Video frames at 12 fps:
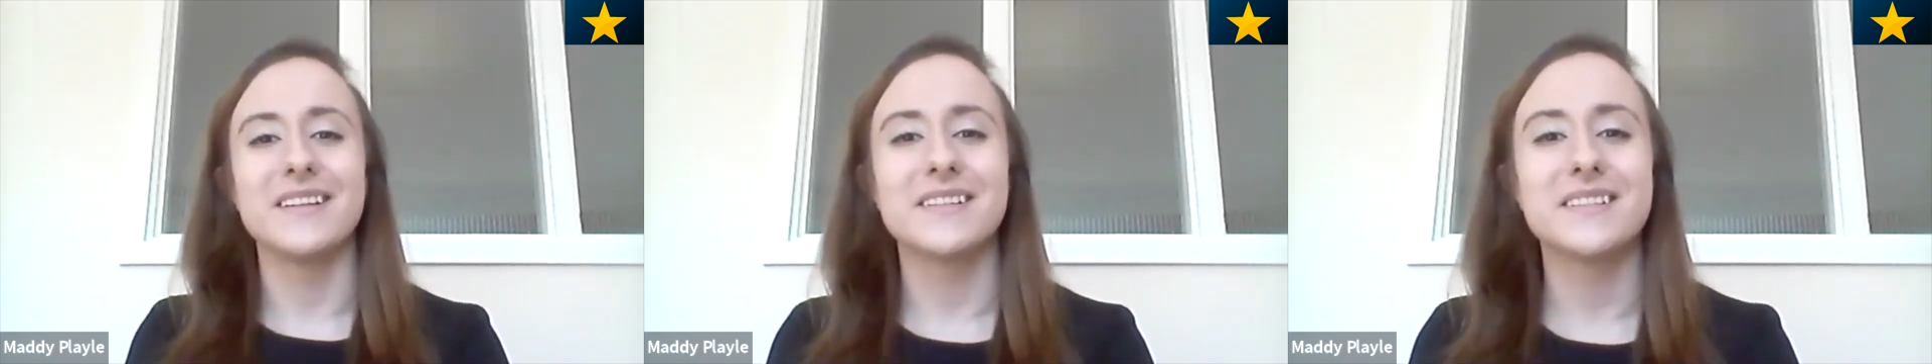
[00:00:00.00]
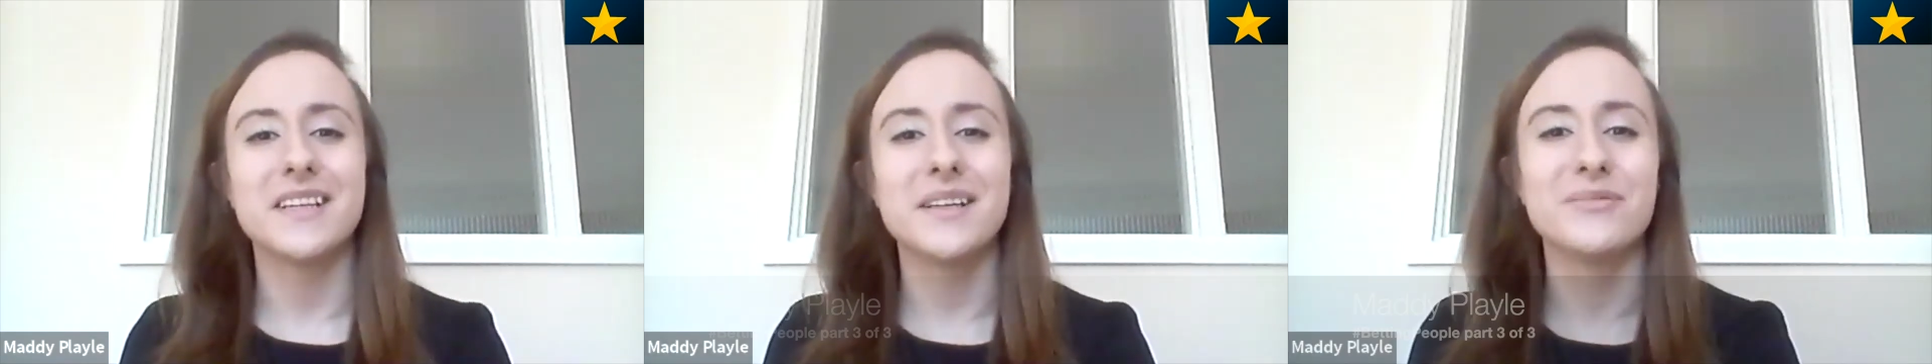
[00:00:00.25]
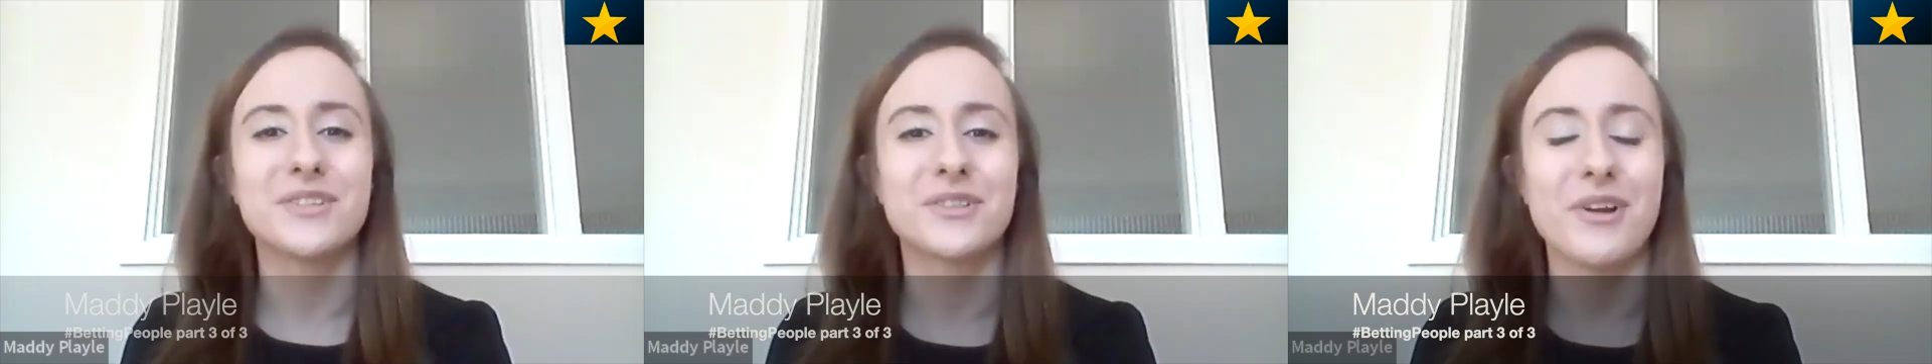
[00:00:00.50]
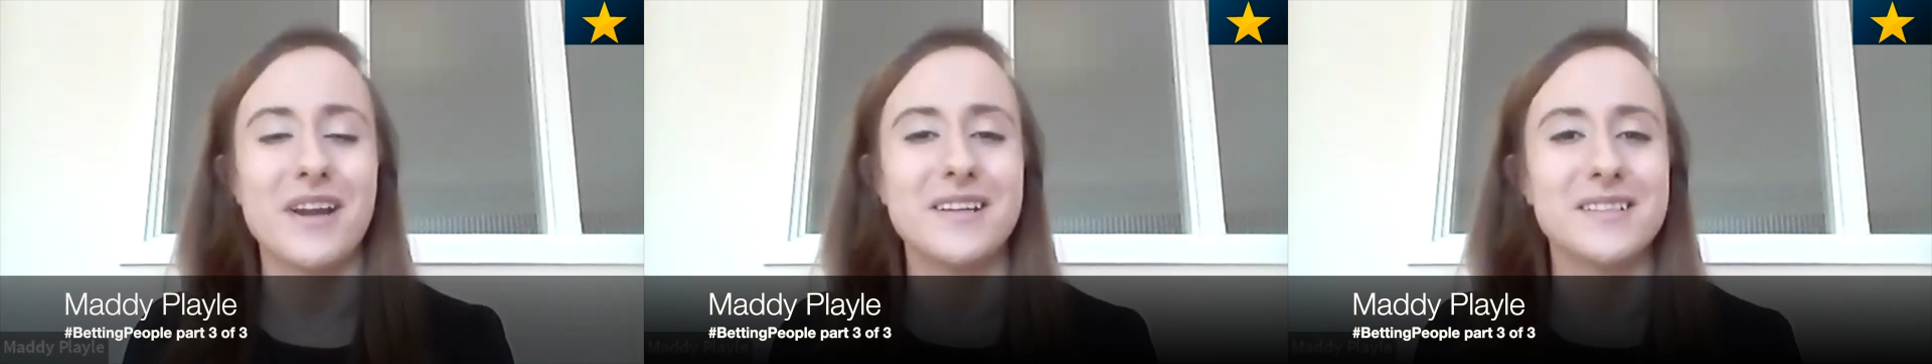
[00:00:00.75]
it seems
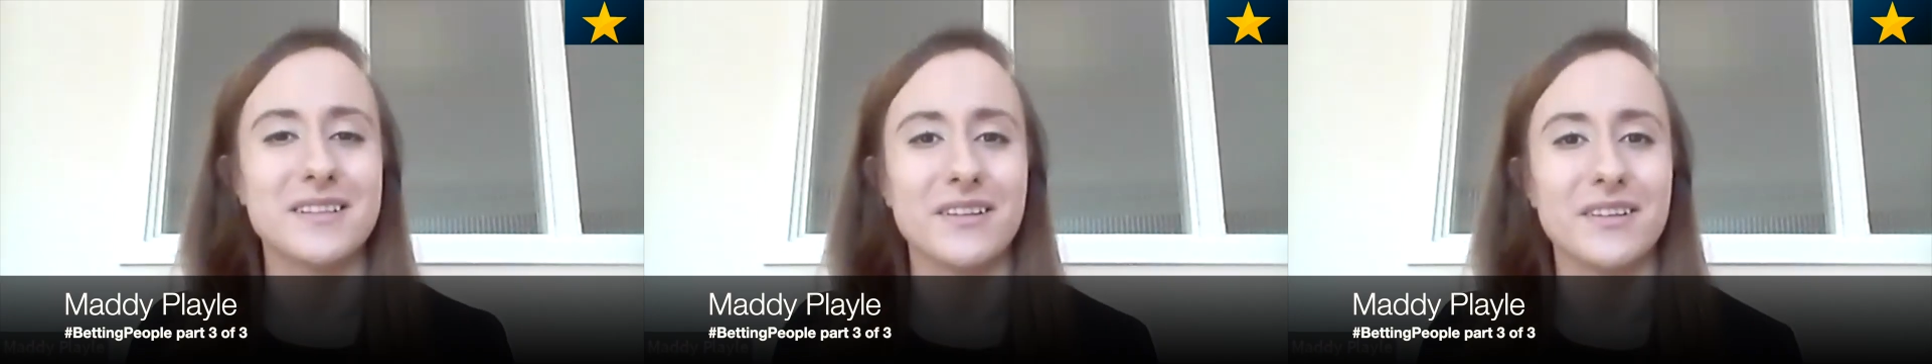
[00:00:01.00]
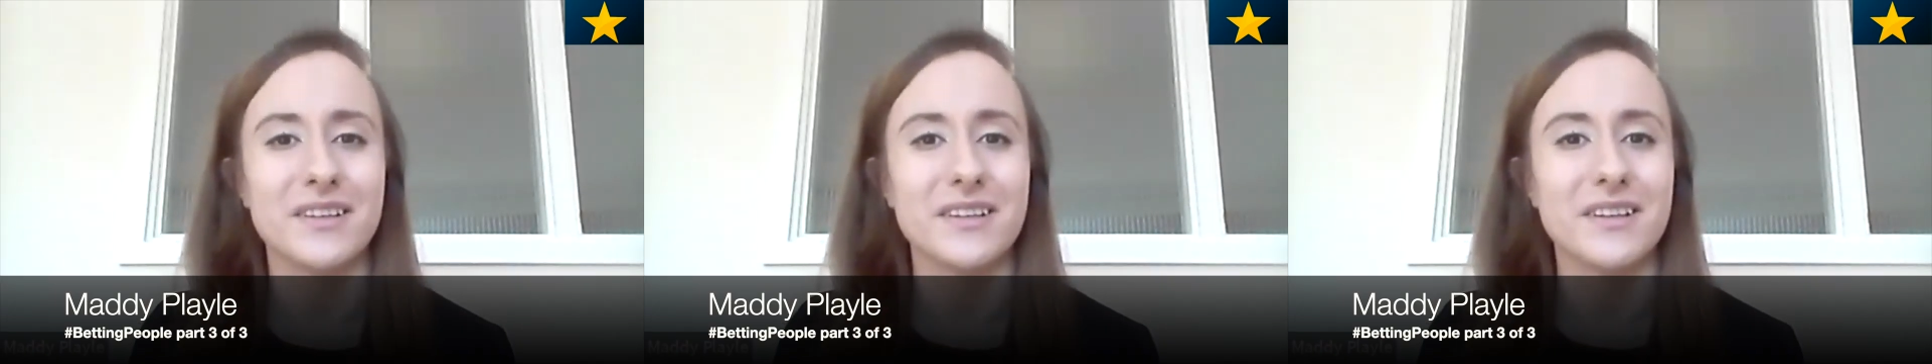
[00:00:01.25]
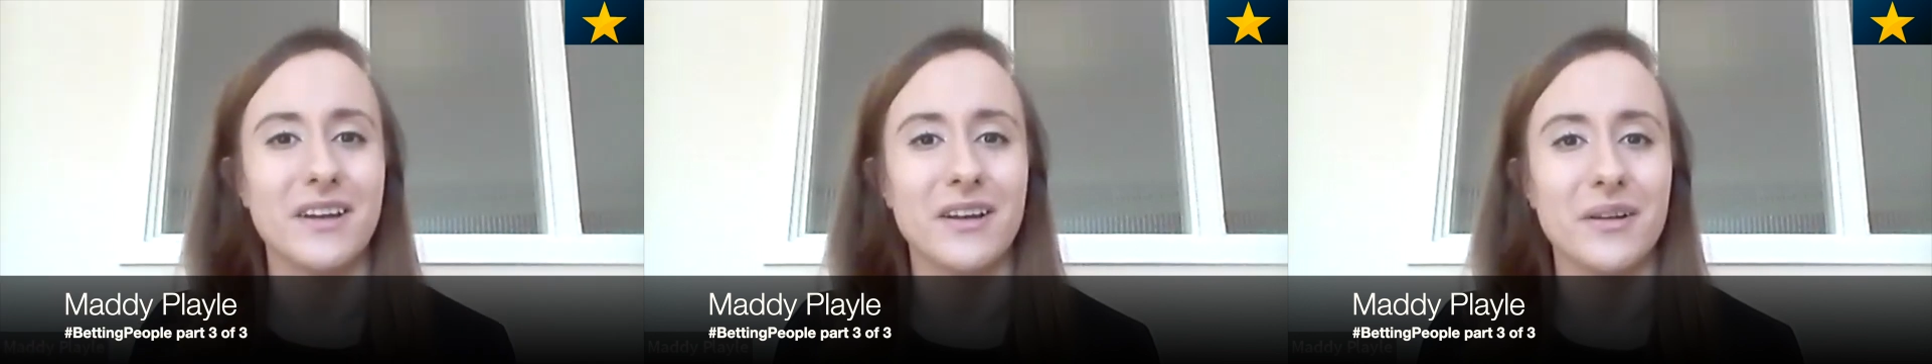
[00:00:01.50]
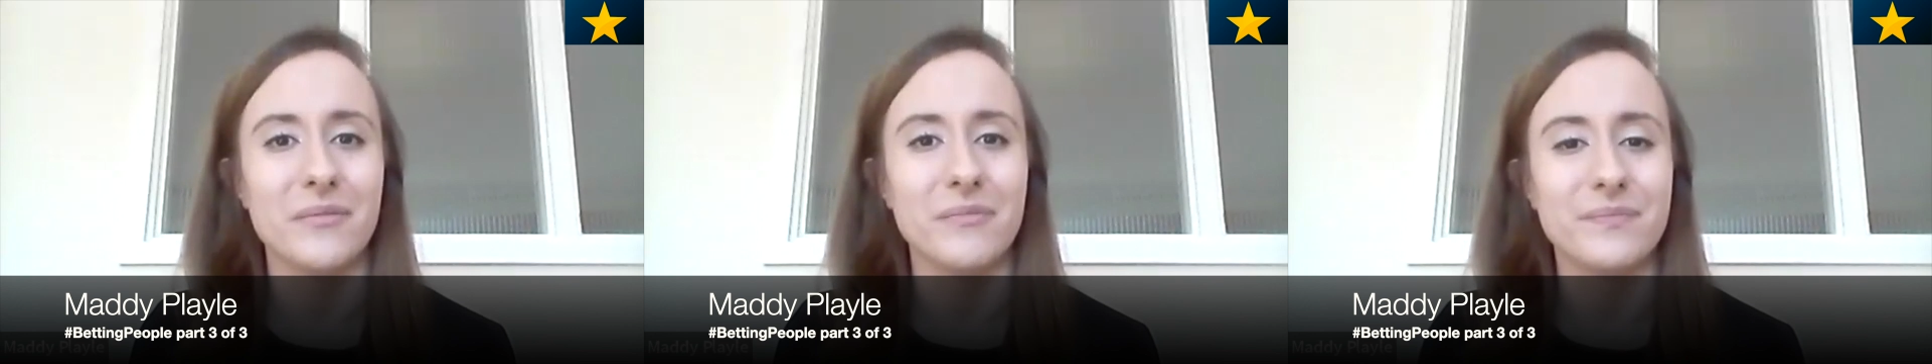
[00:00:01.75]
crazy that,
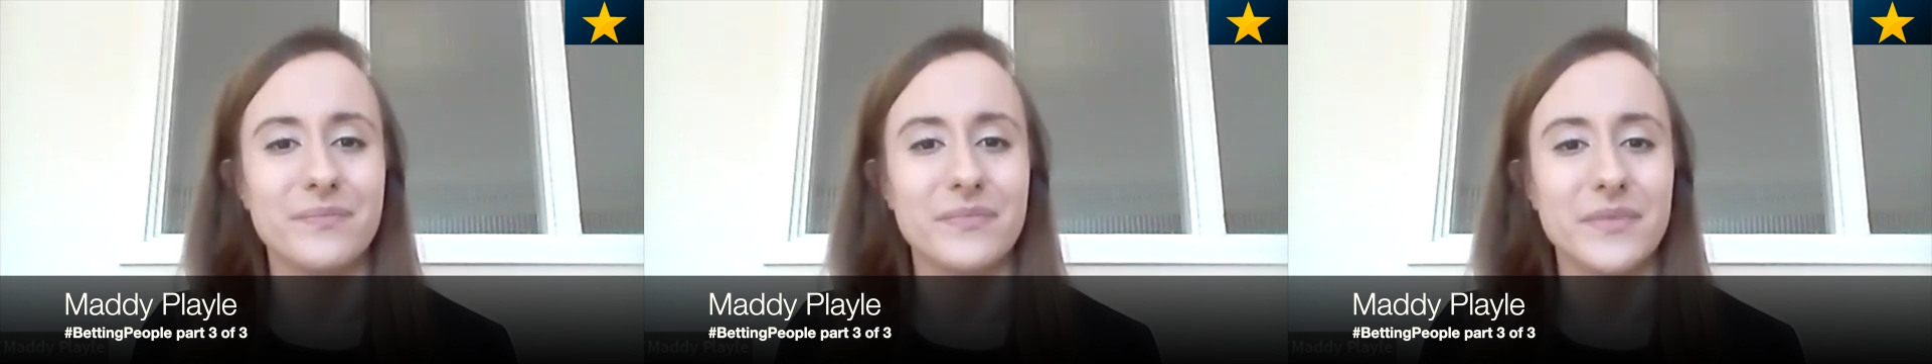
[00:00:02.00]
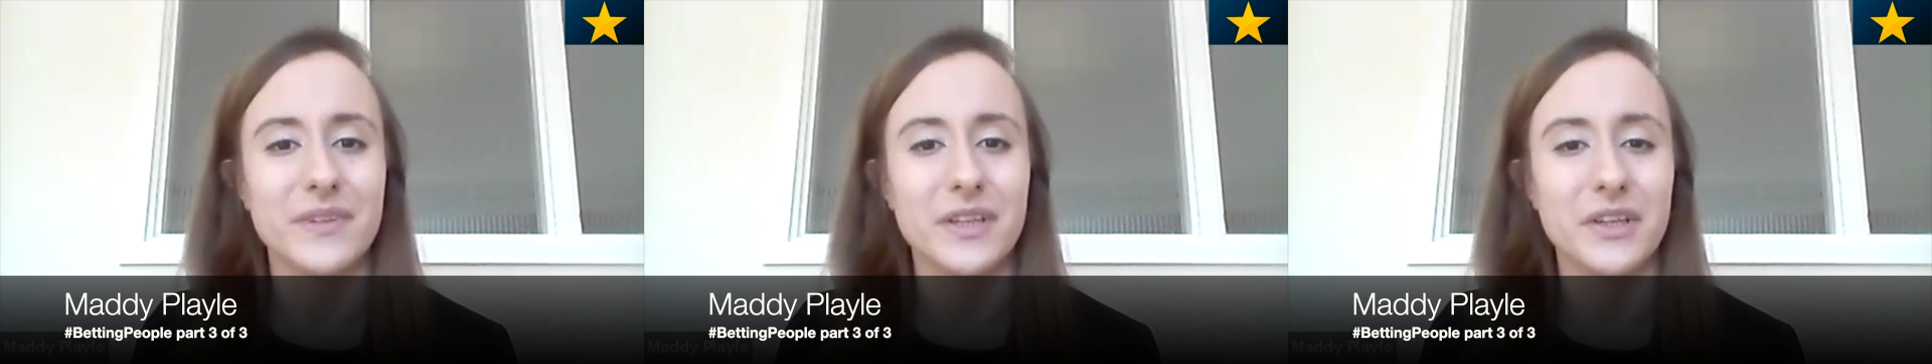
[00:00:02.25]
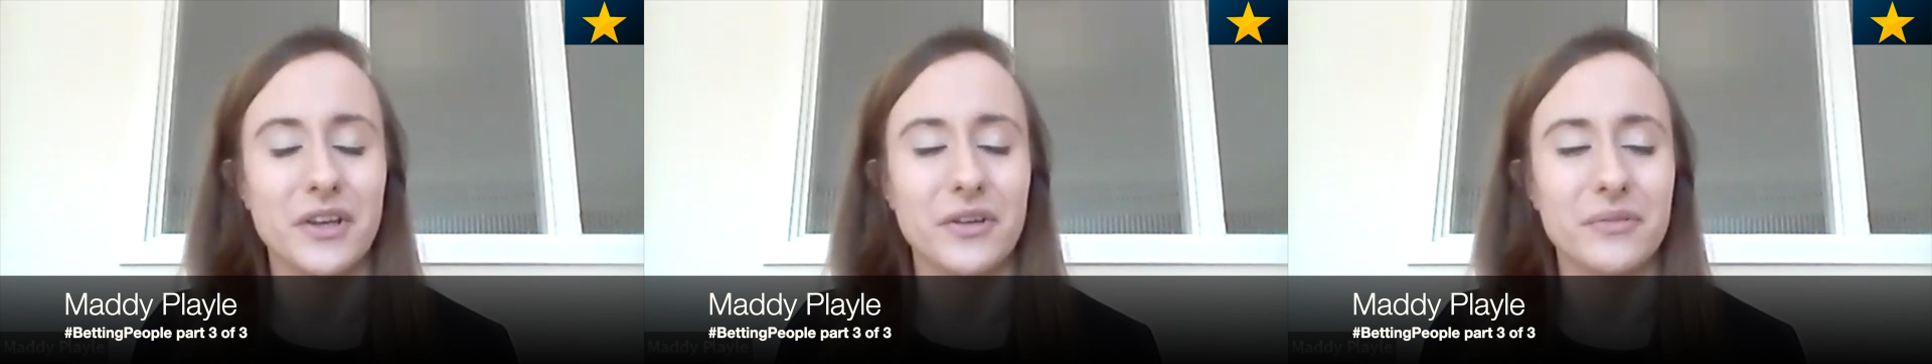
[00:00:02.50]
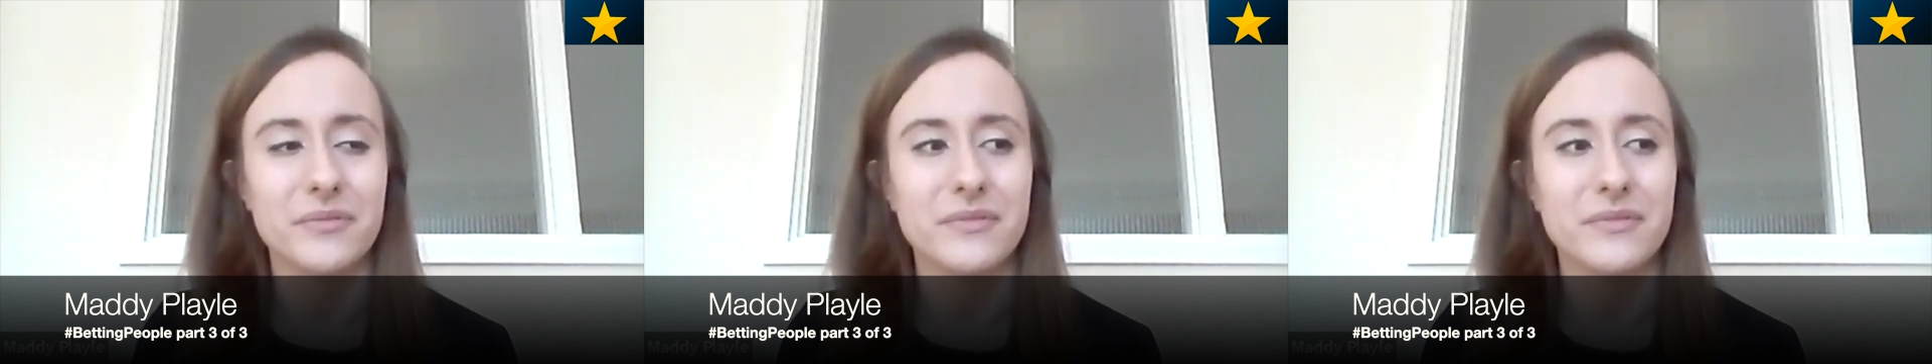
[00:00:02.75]
um, you know,